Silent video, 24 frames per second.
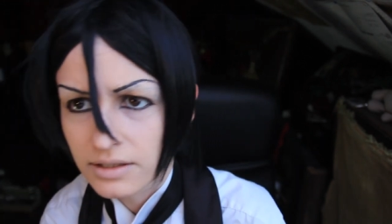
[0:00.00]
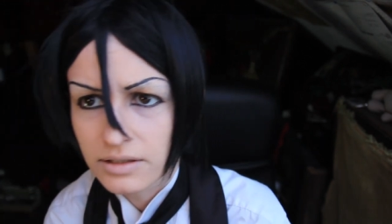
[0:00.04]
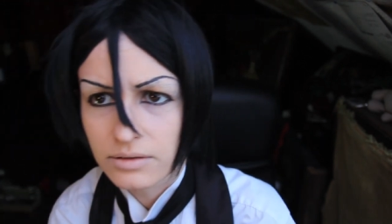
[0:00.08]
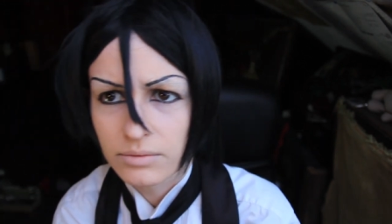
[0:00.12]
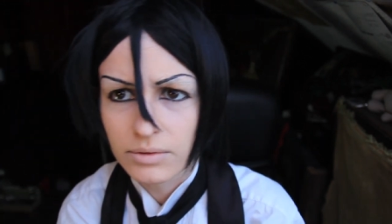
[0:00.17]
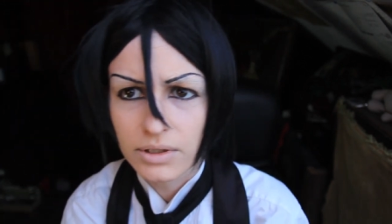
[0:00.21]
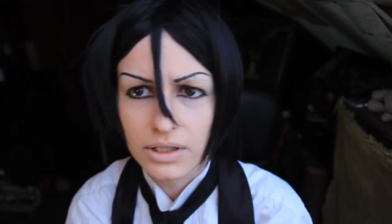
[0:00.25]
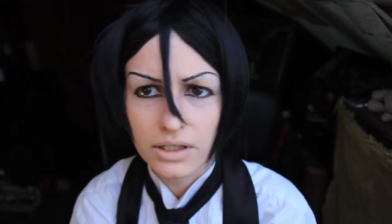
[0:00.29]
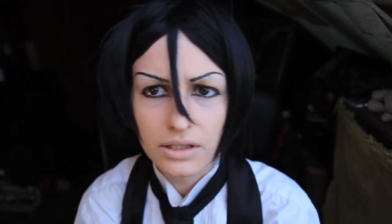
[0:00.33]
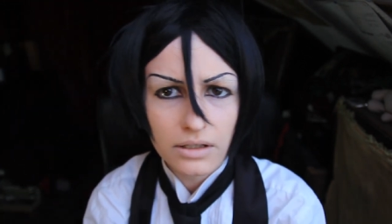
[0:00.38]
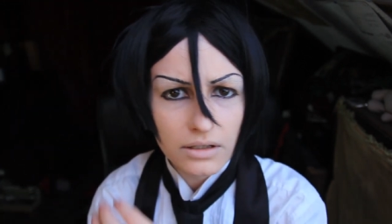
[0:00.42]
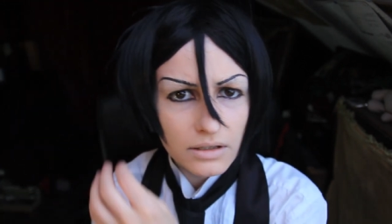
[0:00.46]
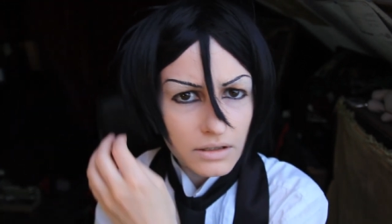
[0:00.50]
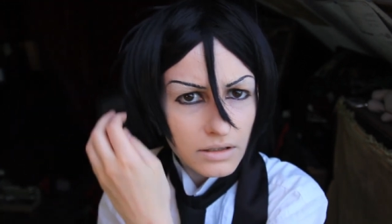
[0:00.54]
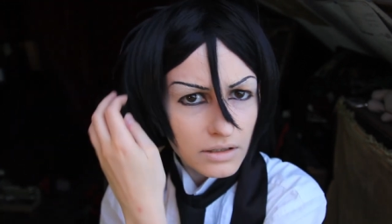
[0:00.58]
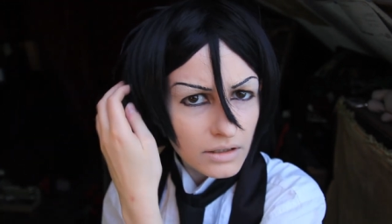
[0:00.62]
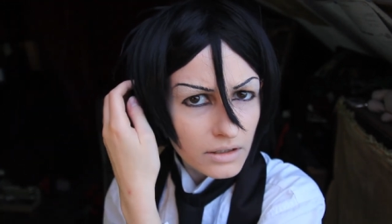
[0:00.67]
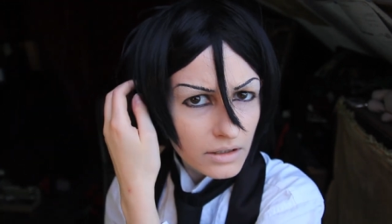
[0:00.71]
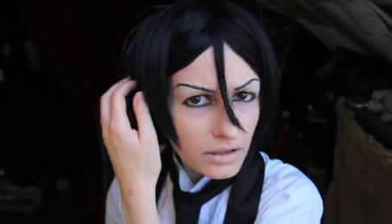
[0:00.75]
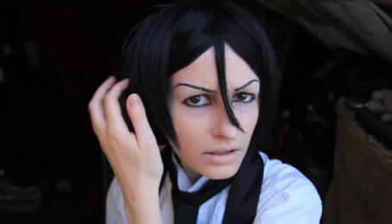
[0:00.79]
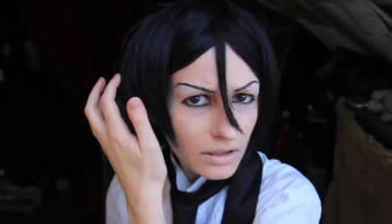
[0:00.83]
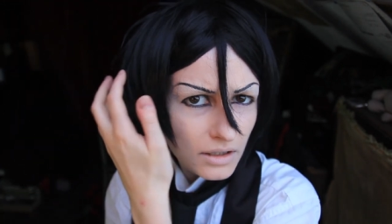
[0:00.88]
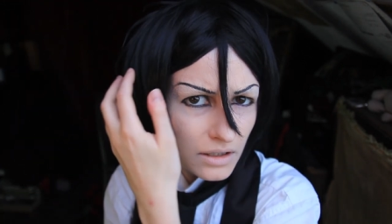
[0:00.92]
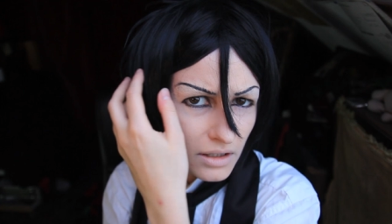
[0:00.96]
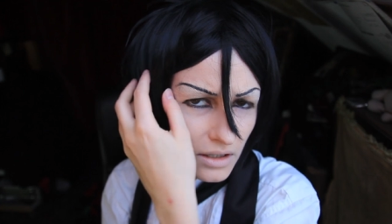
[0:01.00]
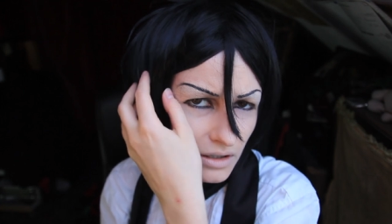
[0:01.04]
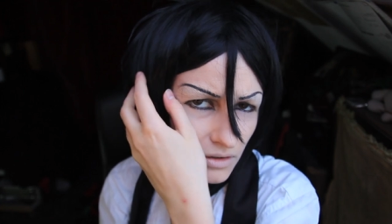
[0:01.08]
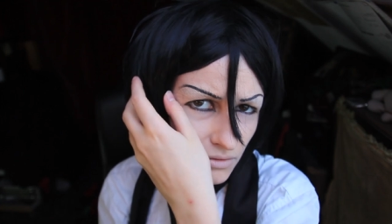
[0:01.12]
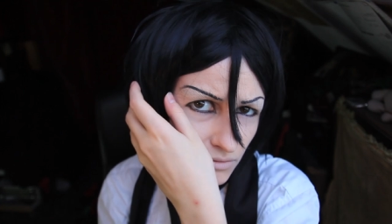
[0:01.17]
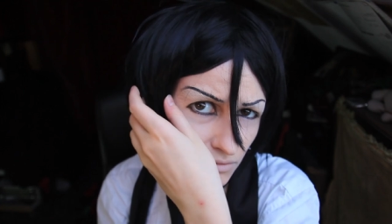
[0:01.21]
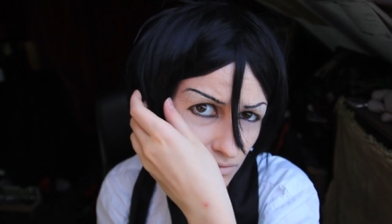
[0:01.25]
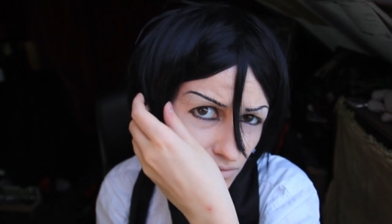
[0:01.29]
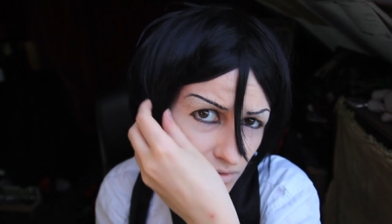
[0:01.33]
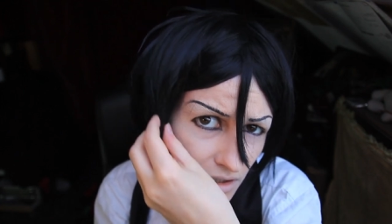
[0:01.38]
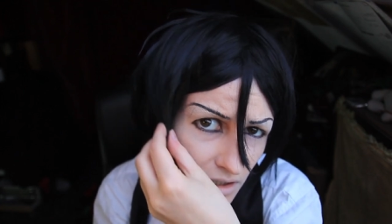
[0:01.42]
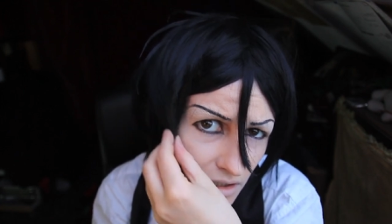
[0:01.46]
this wig It
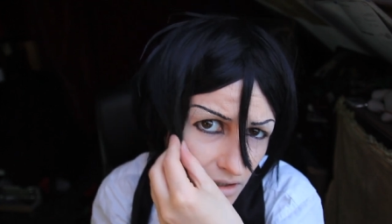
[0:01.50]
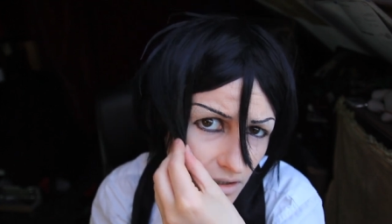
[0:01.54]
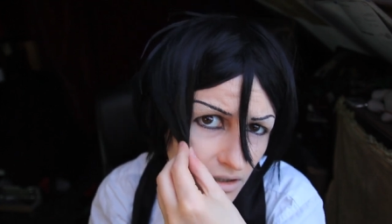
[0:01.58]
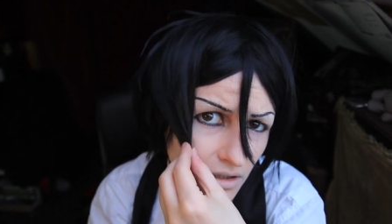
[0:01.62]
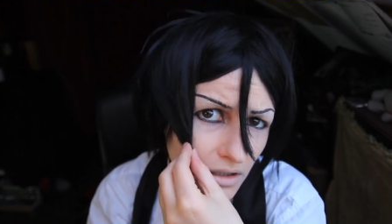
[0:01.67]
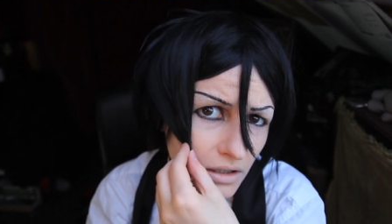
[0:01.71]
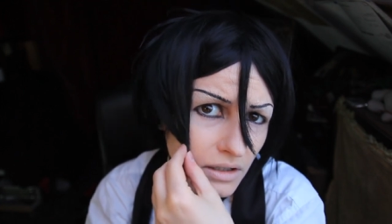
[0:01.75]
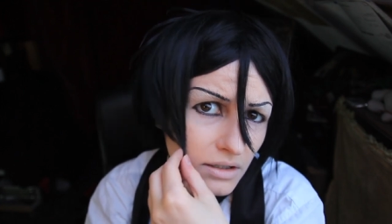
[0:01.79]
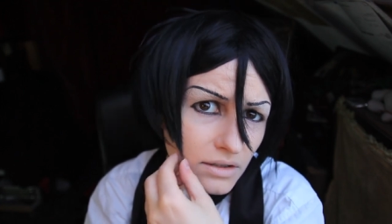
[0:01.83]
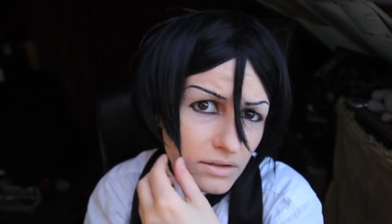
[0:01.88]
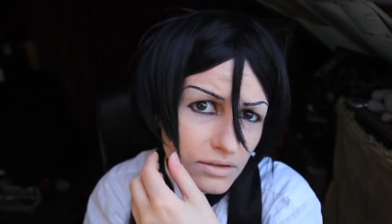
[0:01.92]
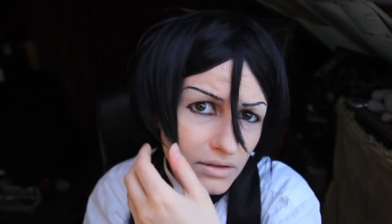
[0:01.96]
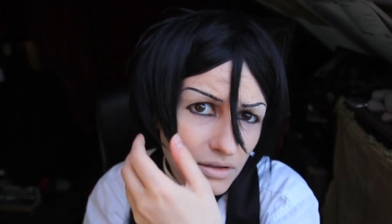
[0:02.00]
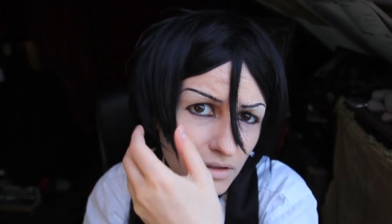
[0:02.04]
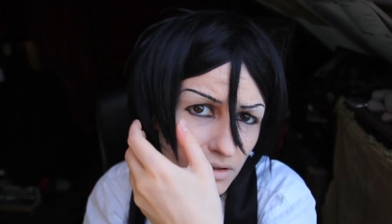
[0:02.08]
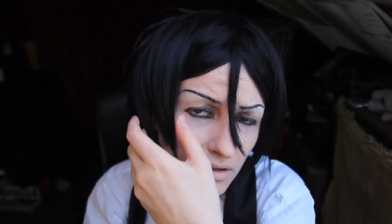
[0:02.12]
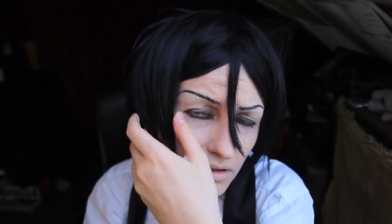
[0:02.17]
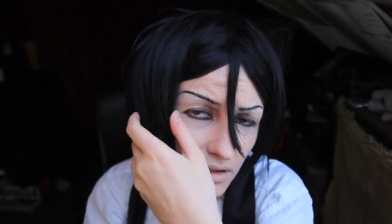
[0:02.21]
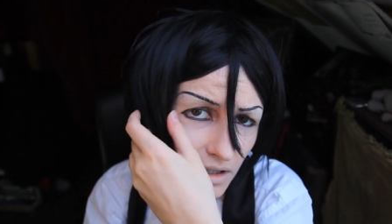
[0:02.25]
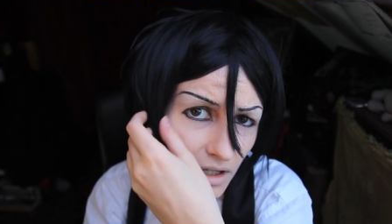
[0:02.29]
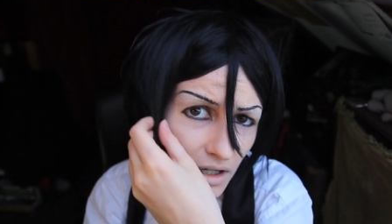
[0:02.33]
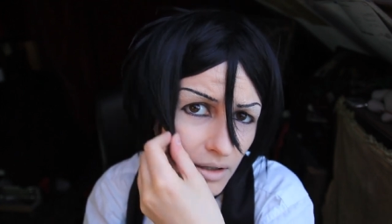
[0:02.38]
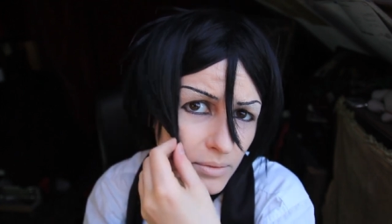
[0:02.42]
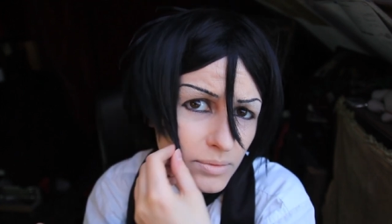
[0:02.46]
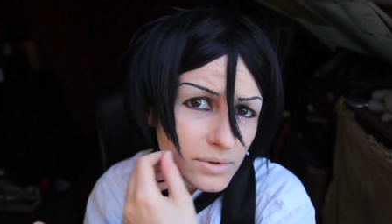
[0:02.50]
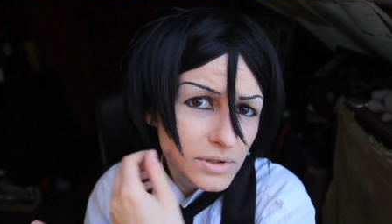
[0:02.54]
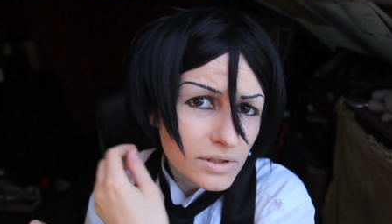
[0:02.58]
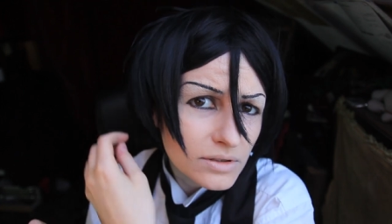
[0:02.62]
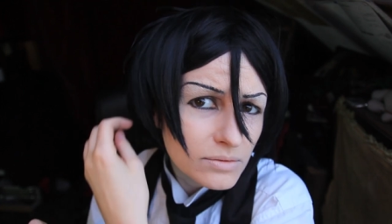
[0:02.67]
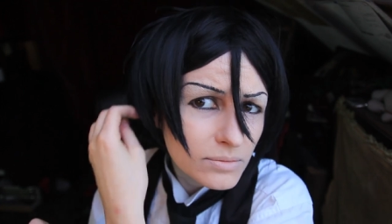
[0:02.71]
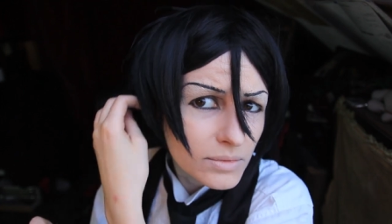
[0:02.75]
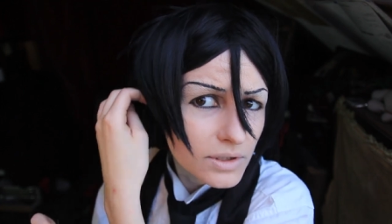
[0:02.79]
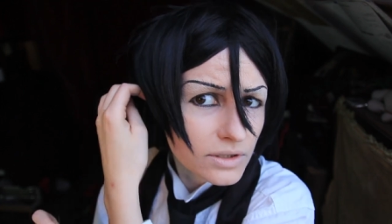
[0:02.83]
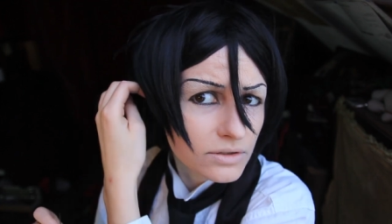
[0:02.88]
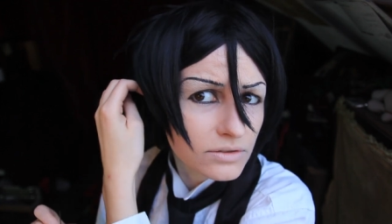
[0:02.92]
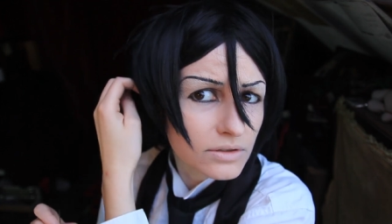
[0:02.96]
really is.
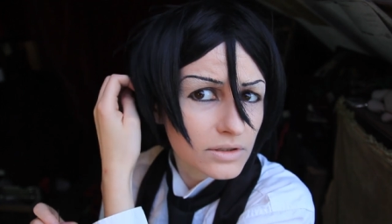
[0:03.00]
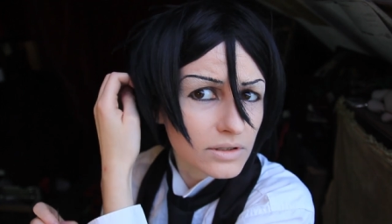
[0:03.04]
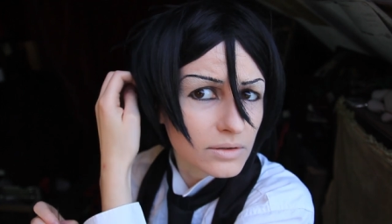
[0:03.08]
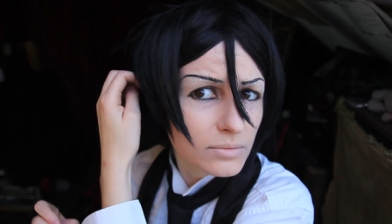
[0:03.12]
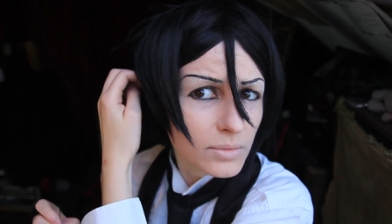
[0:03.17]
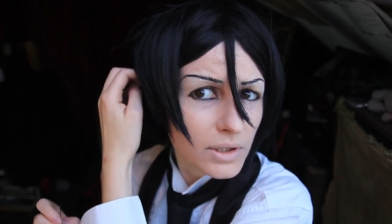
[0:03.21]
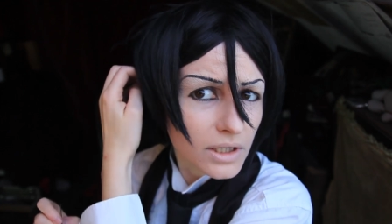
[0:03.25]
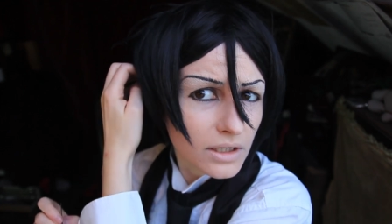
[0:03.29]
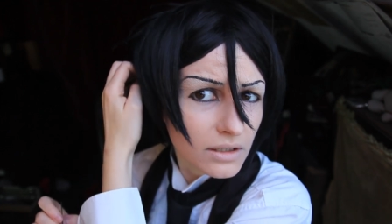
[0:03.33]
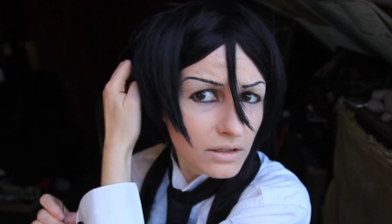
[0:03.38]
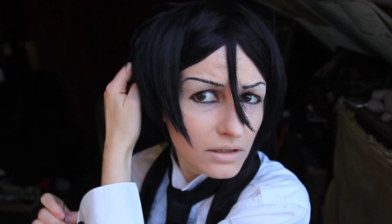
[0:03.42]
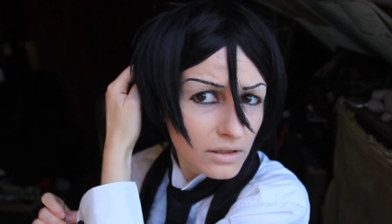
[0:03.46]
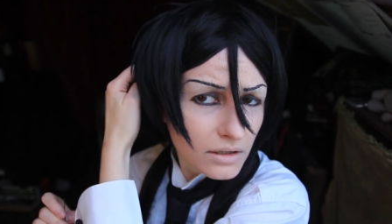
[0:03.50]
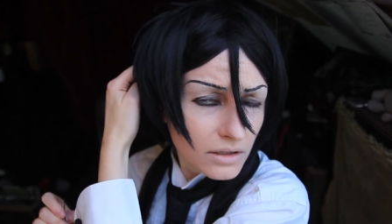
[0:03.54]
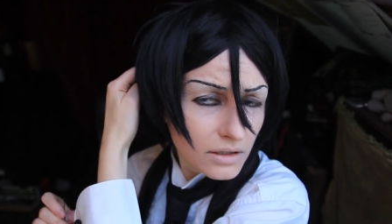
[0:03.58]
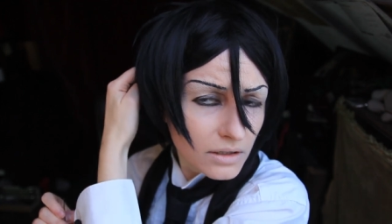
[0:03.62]
Absolute mystery to me.